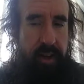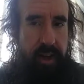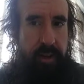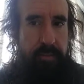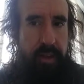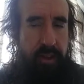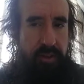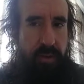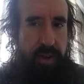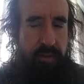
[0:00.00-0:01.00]

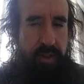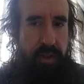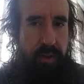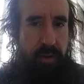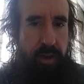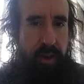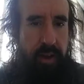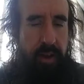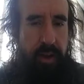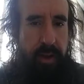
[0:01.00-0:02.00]
So even though
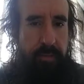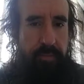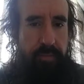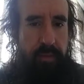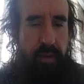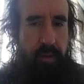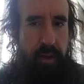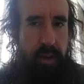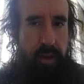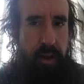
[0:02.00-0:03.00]

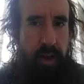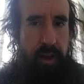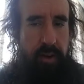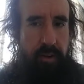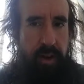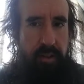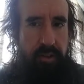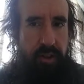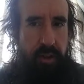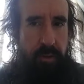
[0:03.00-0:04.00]
Kant credits
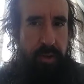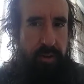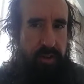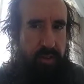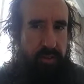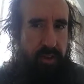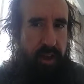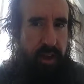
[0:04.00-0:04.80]
Hume, he says,